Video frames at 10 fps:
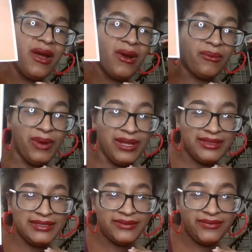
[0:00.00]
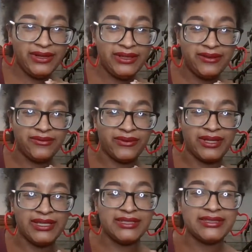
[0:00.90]
with this funding
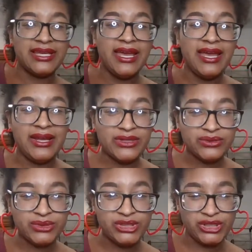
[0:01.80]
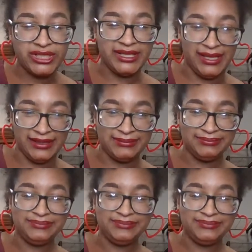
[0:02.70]
freeze, here's what you're going to get.